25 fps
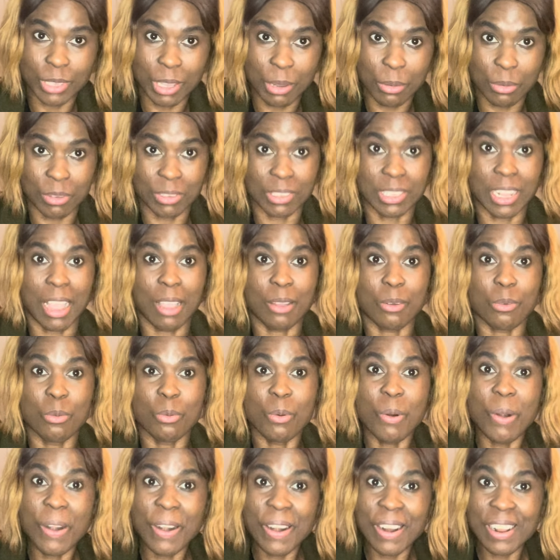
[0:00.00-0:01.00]
I was like,
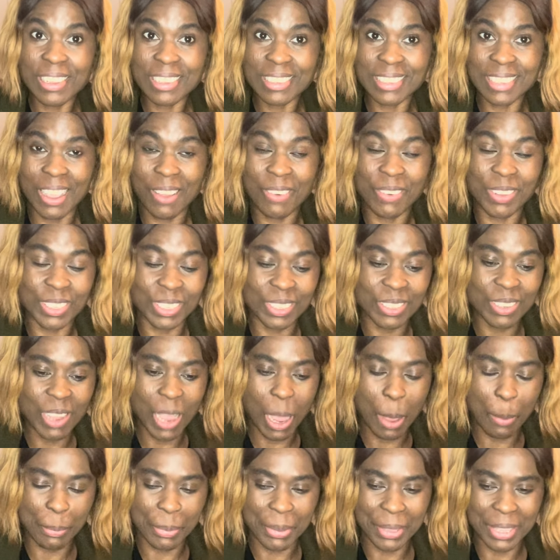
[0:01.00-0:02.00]
what? I was so
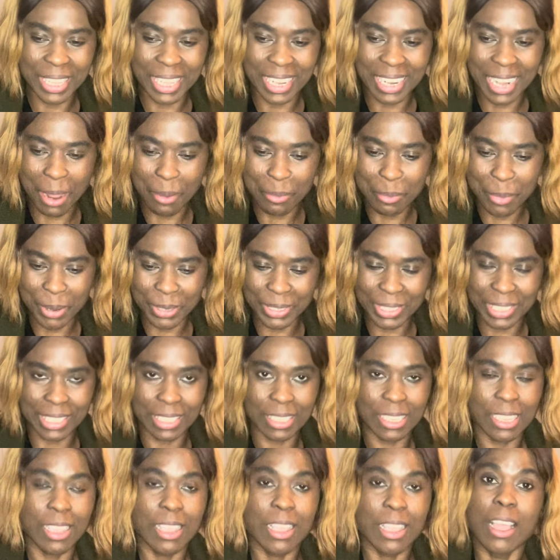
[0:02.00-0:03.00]
happy. Then I bought it.